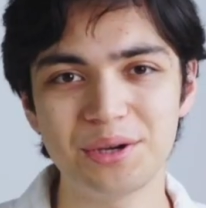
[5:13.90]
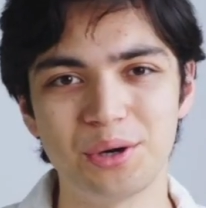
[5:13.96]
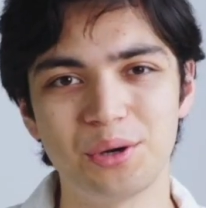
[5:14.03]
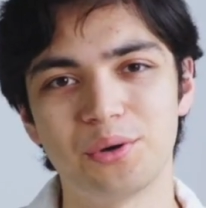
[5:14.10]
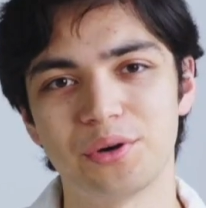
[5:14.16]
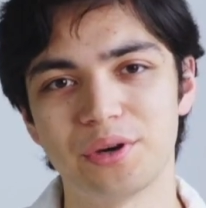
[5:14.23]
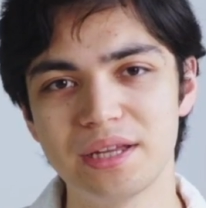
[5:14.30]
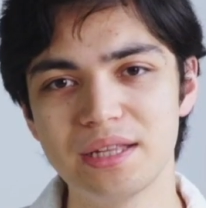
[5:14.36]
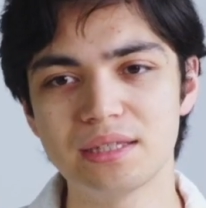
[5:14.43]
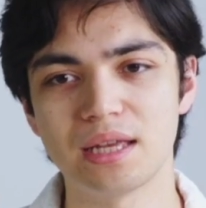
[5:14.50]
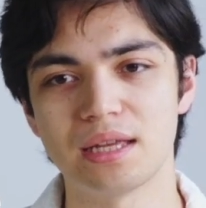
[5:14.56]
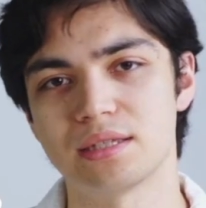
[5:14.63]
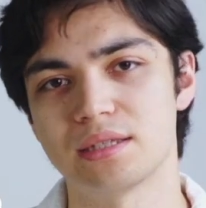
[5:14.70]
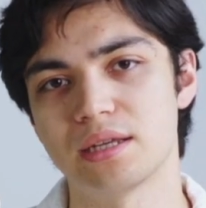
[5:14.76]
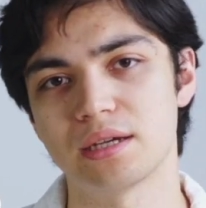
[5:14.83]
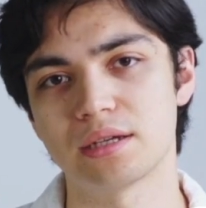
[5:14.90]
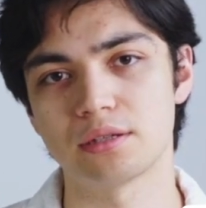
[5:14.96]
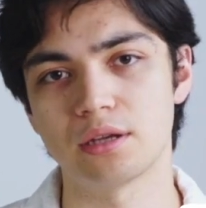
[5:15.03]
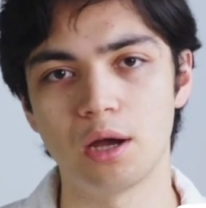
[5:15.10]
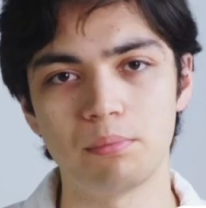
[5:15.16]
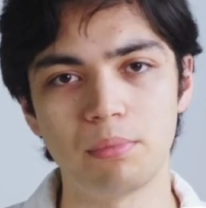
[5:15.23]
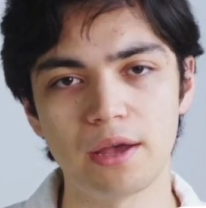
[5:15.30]
or incense sticks
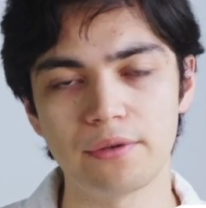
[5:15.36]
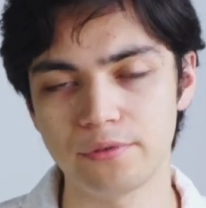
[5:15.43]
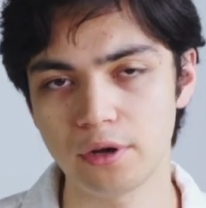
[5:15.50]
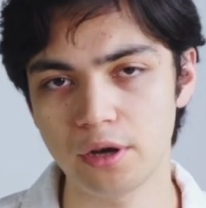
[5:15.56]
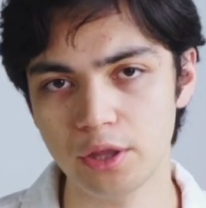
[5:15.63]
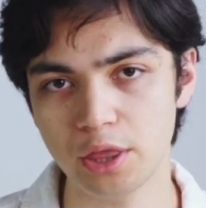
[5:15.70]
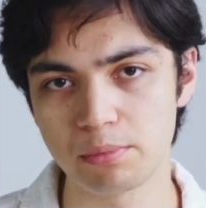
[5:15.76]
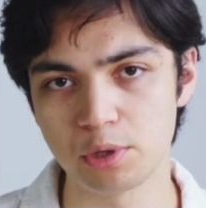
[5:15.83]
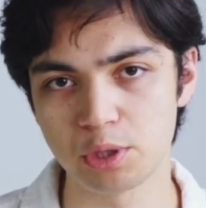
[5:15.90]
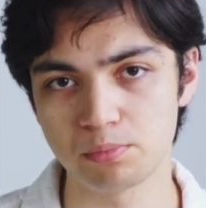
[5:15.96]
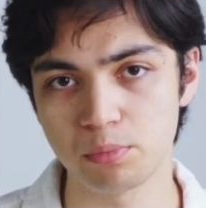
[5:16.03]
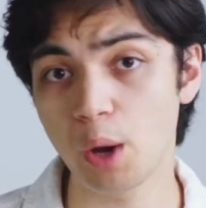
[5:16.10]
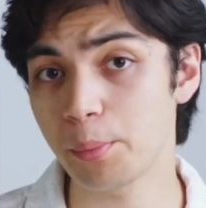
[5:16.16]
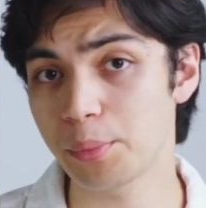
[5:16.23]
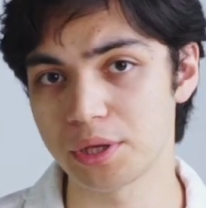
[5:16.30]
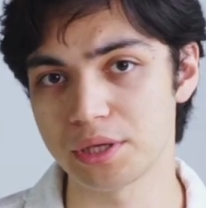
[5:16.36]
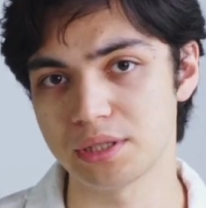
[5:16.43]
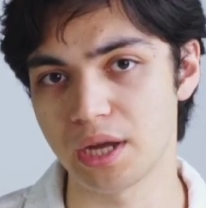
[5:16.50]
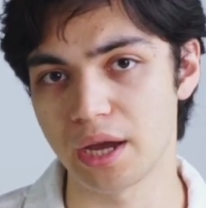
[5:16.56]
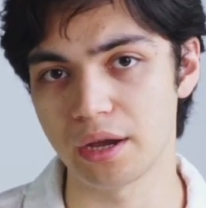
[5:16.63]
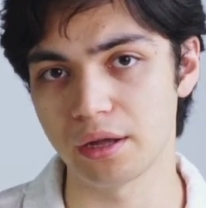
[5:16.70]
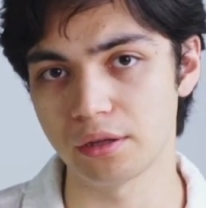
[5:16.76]
are by far the most popular
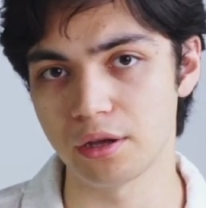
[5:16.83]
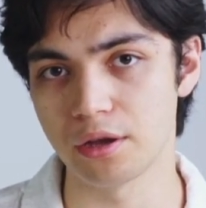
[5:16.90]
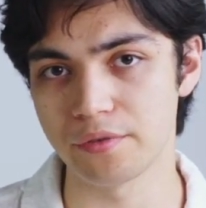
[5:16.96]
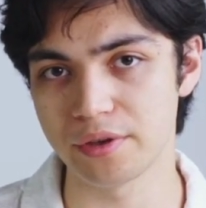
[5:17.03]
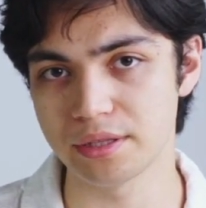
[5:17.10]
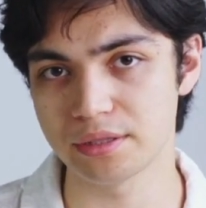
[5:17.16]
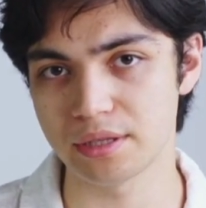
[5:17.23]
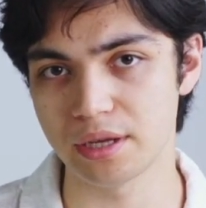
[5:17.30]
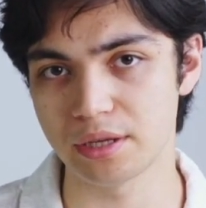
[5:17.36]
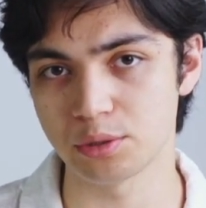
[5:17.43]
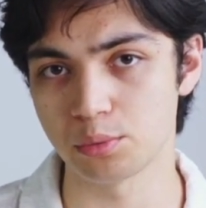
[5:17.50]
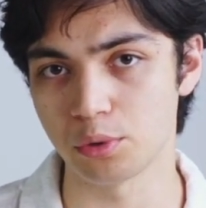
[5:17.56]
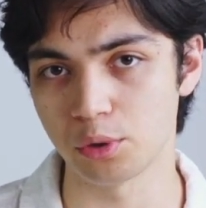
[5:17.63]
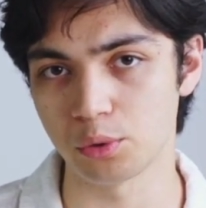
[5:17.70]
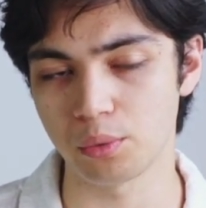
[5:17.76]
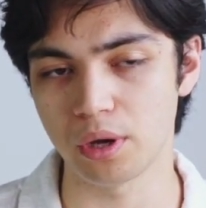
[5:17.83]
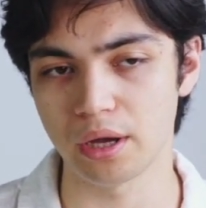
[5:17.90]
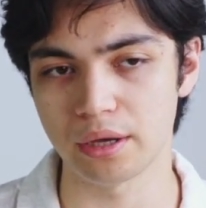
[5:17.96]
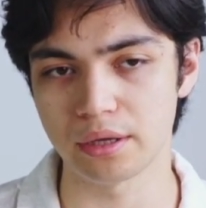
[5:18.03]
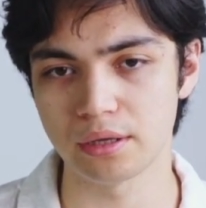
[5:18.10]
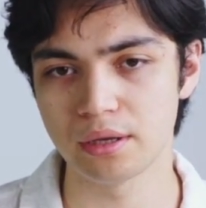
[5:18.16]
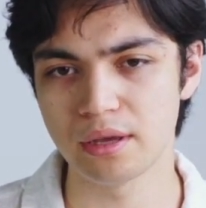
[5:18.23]
style of incense
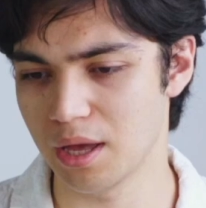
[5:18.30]
worldwide,